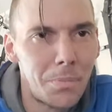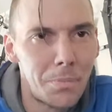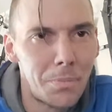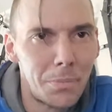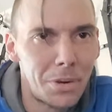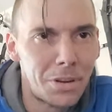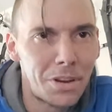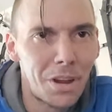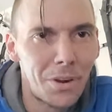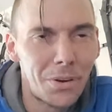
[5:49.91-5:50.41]

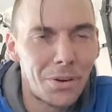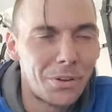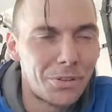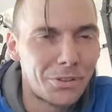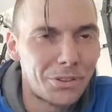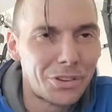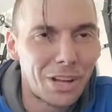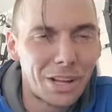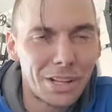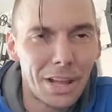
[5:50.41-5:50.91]
material and
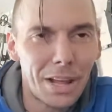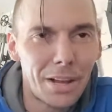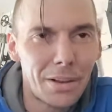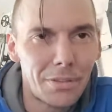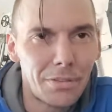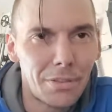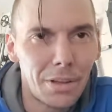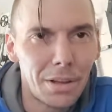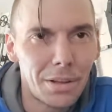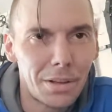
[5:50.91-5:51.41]
shit like that. And
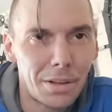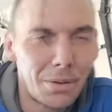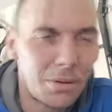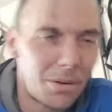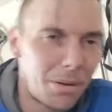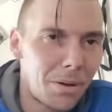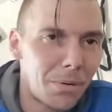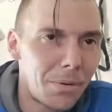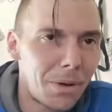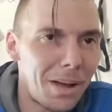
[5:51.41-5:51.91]
he's like,
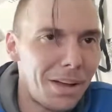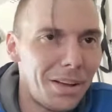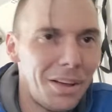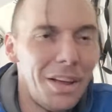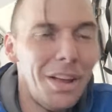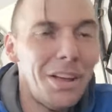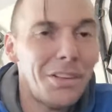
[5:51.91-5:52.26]
all right.